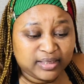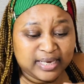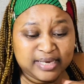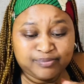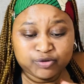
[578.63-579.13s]

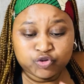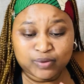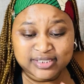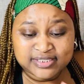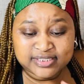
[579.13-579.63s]
able
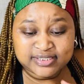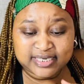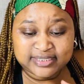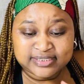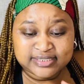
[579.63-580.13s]
to assist
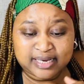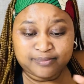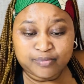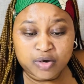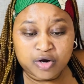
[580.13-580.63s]
at
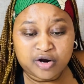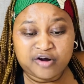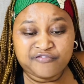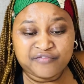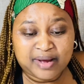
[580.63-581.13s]
some
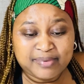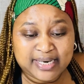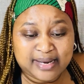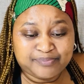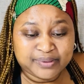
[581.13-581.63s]
of
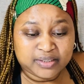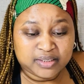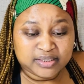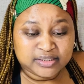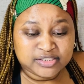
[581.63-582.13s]
Abelapi,
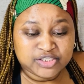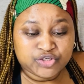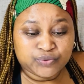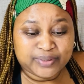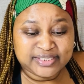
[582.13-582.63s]

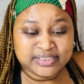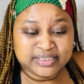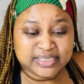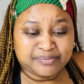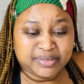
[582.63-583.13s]

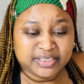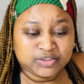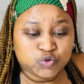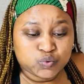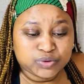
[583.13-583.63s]
situating them
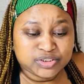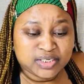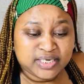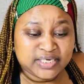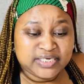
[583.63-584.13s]
in suites
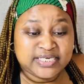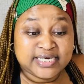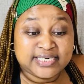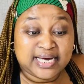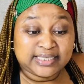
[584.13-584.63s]
he
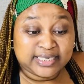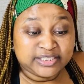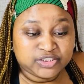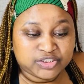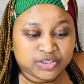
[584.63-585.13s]
had
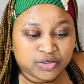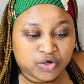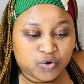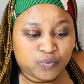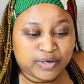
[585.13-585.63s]
arranged.
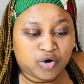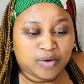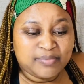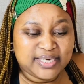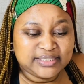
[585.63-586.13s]
We
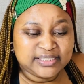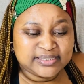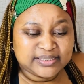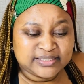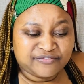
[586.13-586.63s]
commend
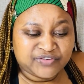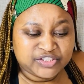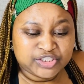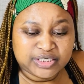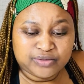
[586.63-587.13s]
his
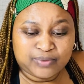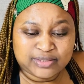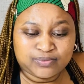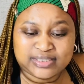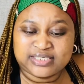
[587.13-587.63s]
intervention in
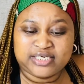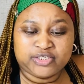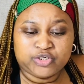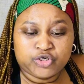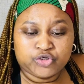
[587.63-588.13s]
what was
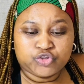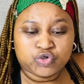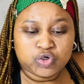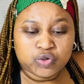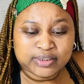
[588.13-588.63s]
a
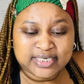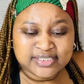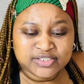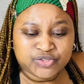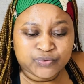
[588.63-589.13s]

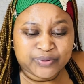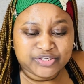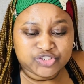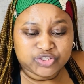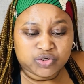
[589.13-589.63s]
dolorous
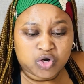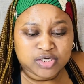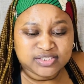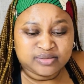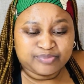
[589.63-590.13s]
situation
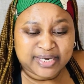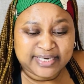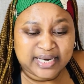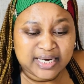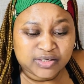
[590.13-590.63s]
caused by
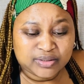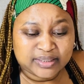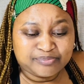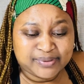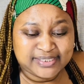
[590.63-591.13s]
an
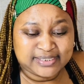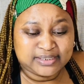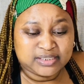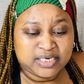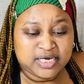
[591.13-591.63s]
arrogant
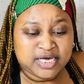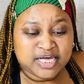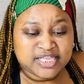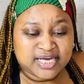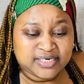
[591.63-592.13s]
person
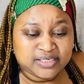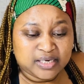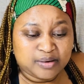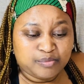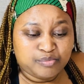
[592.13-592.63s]
that
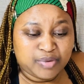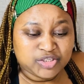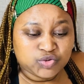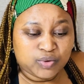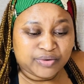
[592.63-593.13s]

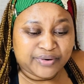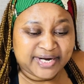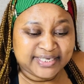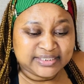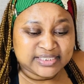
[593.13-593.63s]

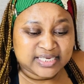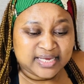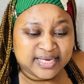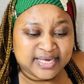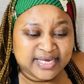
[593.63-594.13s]
masquerades
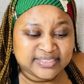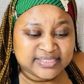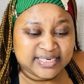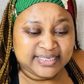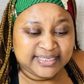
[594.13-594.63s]
as
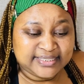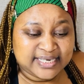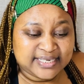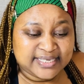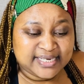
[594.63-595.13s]
a
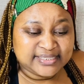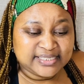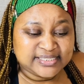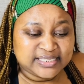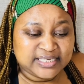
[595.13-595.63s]
leader, yet
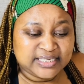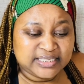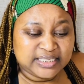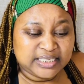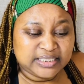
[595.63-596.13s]
is
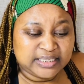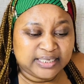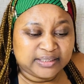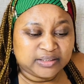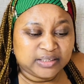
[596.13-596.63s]

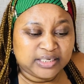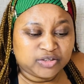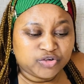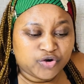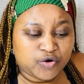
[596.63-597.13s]

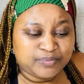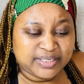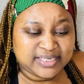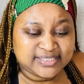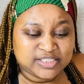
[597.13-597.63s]

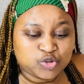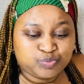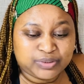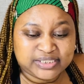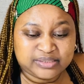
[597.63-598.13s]
ignominious
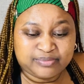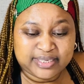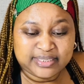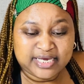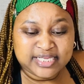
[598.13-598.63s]

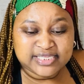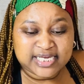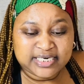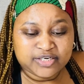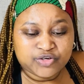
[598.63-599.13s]
specimen
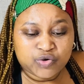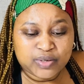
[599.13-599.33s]
that had no